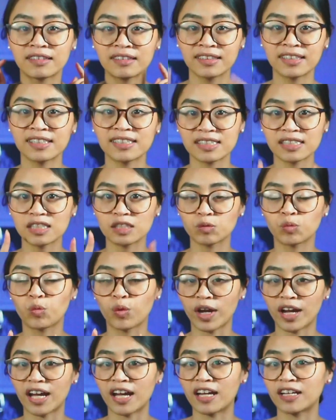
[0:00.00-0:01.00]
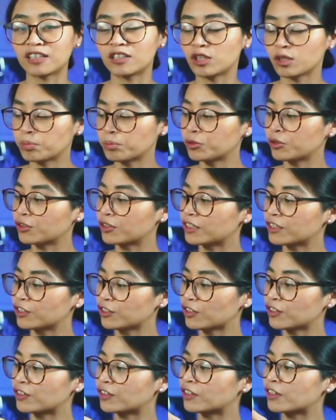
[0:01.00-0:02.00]
This is where you put
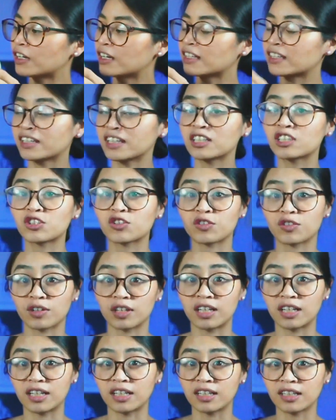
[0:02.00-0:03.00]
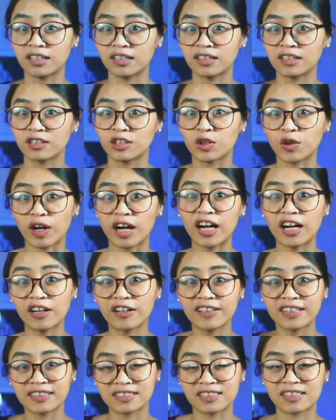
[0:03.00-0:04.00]
your LinkTree
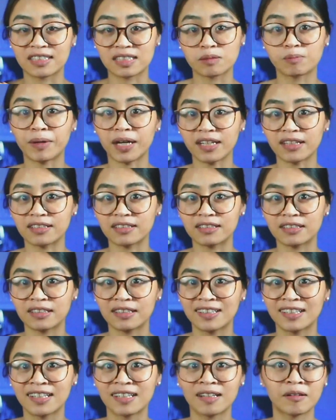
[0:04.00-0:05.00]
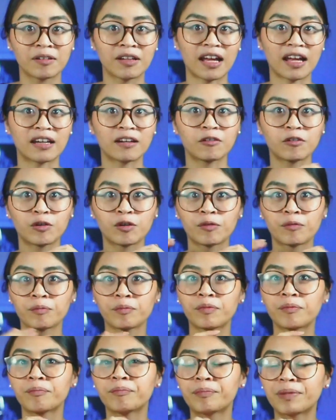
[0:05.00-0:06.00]
URL into this button, and it
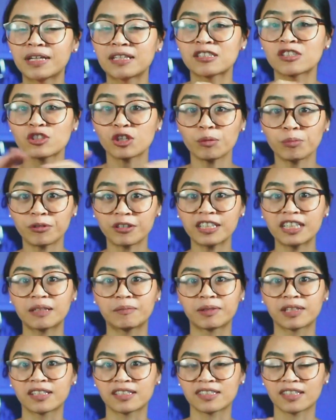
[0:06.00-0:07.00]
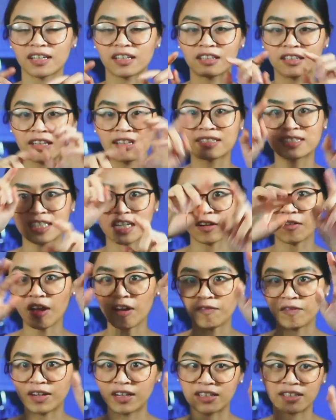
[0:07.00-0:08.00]
will be so pretty, because like instead of
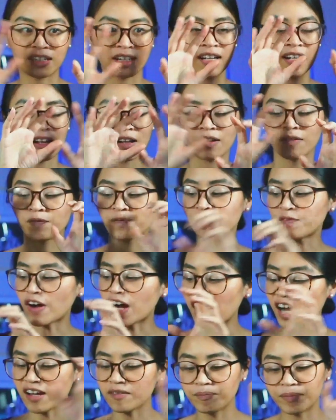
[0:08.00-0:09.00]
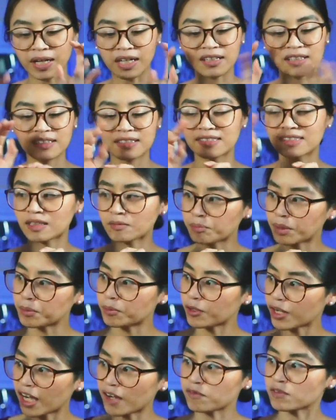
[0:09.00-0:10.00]
having 5 buttons and
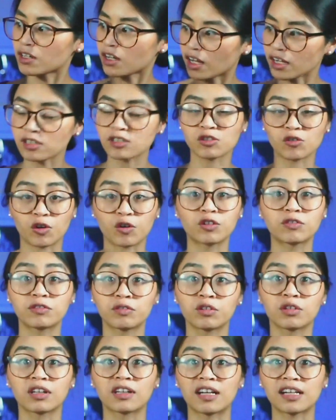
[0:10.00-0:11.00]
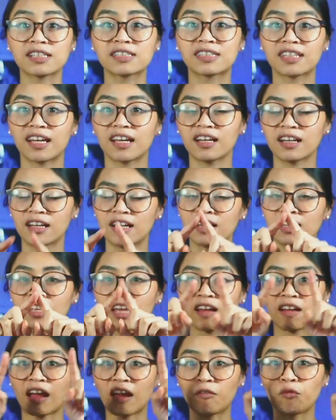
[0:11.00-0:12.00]
people have to like scroll through the next thing,
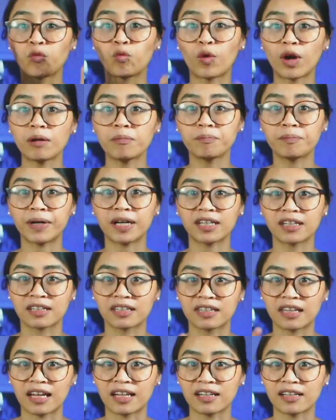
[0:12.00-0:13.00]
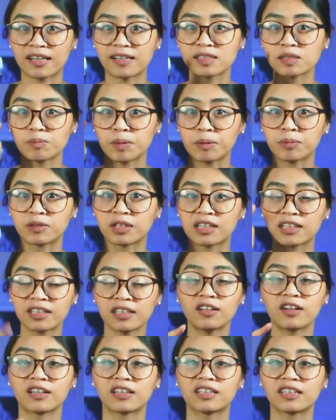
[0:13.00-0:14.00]
you have one button that allows people to
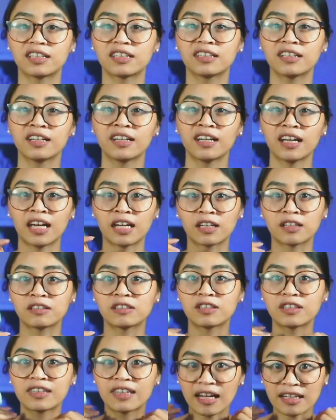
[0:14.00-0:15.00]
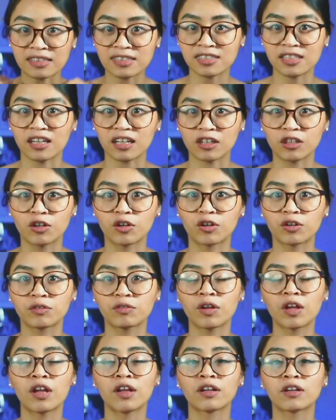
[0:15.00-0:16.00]
click on it, and that's like your
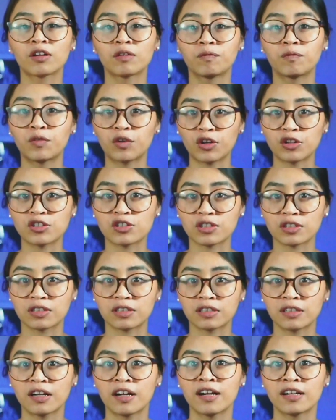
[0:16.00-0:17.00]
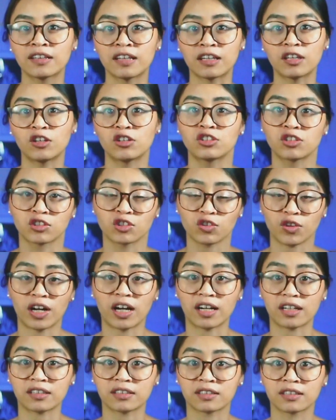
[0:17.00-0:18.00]
conversion that you should
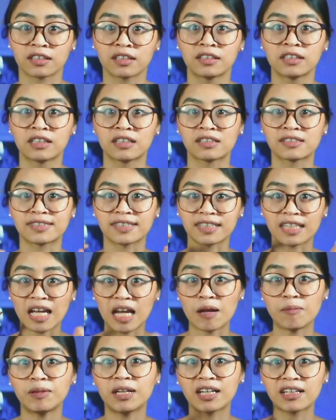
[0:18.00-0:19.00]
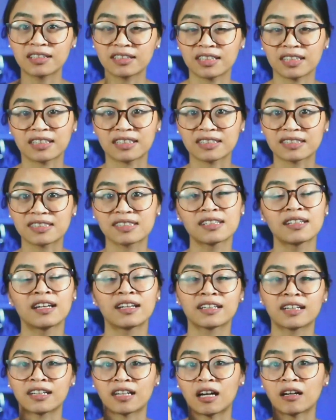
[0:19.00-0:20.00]
track. It's like, how many clicks
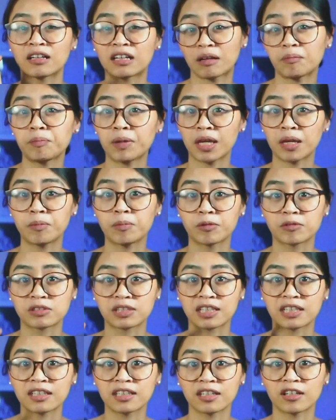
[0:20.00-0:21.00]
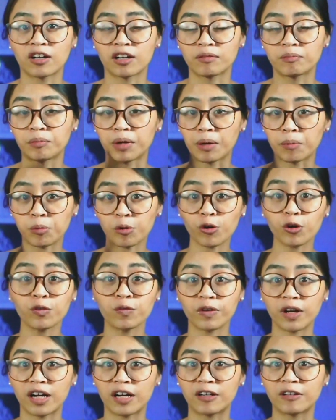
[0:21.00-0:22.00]
can I get people to click on my
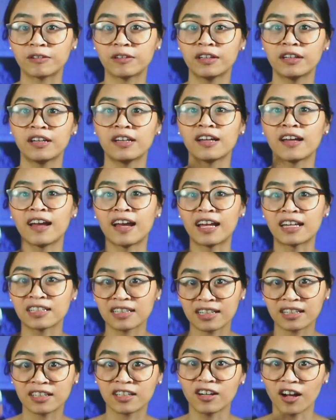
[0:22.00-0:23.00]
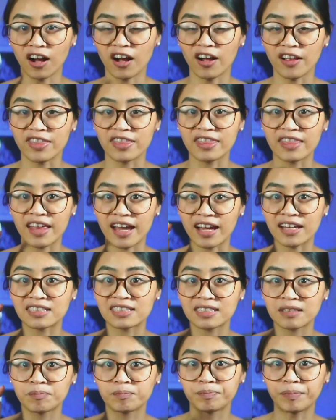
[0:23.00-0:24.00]
profile and click on
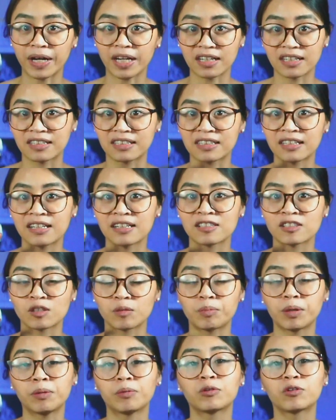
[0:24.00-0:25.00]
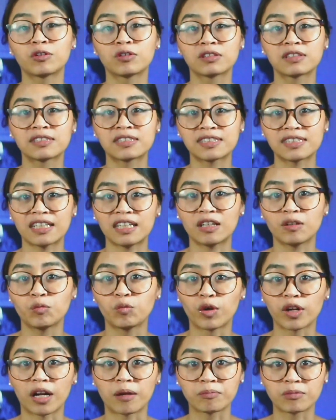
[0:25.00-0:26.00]
that button so people could see
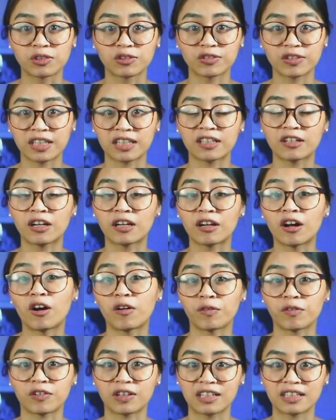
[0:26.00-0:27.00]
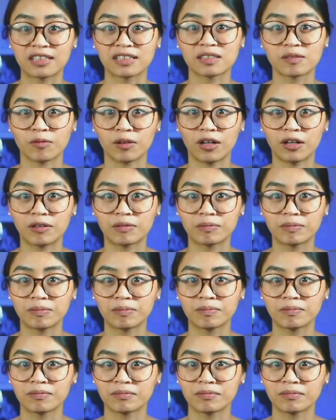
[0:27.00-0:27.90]
what I'm doing and offering as well.